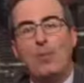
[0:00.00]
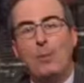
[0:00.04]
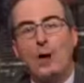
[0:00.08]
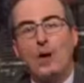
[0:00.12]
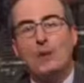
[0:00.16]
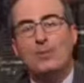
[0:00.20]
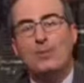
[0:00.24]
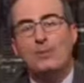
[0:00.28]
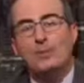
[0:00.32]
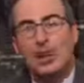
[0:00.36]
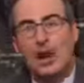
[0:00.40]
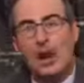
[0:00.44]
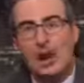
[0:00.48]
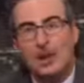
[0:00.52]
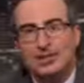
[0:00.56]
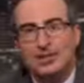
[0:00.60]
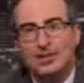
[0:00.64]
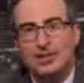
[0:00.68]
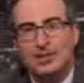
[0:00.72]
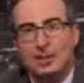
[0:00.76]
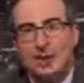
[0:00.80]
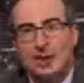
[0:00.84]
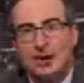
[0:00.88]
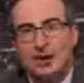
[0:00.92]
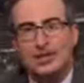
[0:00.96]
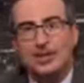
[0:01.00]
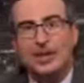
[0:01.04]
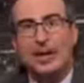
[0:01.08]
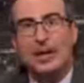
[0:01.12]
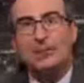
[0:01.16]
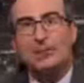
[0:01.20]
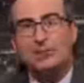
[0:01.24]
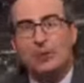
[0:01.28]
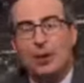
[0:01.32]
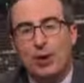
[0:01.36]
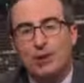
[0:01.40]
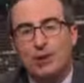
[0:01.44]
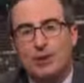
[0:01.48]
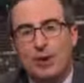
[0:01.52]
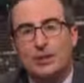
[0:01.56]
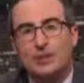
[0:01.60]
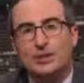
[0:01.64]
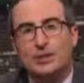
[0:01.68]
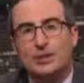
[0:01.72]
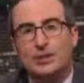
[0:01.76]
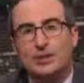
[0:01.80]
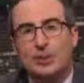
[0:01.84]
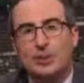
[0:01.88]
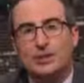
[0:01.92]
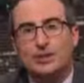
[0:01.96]
when he was asked about it, their Prime
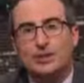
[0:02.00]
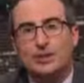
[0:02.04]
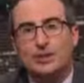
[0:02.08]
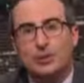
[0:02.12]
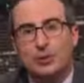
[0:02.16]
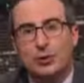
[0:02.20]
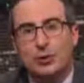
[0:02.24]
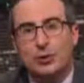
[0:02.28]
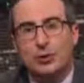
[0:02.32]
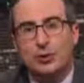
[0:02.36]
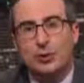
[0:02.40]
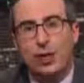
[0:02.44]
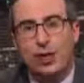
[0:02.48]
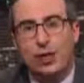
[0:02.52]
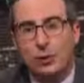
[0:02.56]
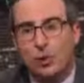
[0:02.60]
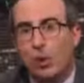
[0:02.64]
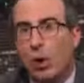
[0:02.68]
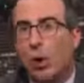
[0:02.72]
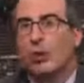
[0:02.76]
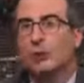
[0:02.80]
Minister Justin Trudeau,